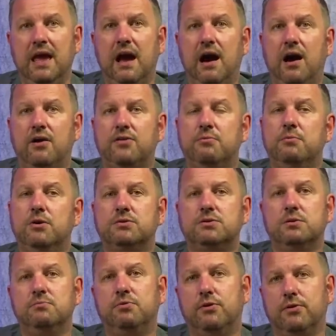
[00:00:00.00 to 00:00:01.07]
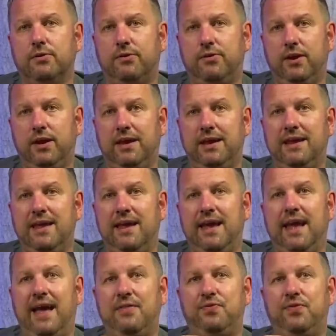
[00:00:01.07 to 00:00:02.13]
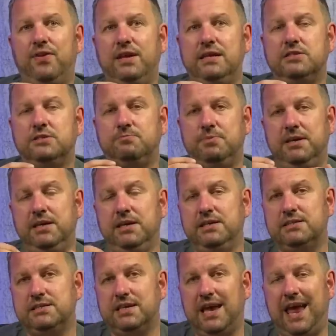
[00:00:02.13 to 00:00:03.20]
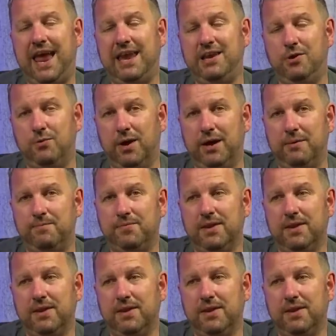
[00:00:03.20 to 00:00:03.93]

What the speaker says: are the most important thing at these peaks anyway.